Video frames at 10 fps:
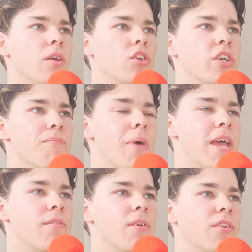she may
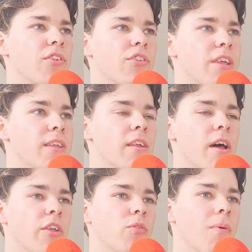have even ceded
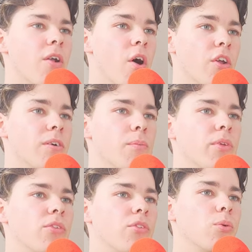her spot on
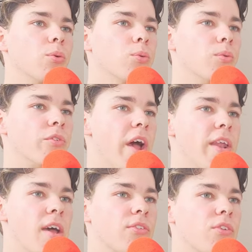Olympus to
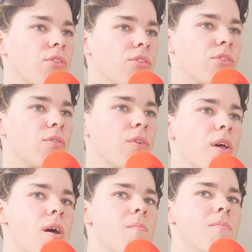Dionysus,
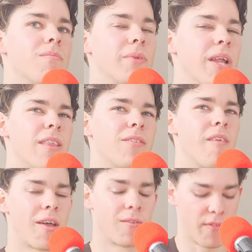but
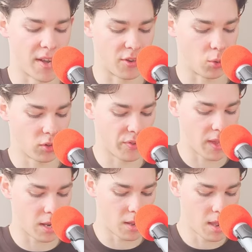I couldn't find a source for
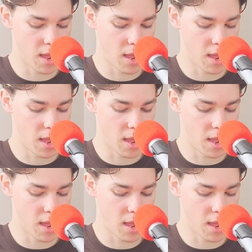that.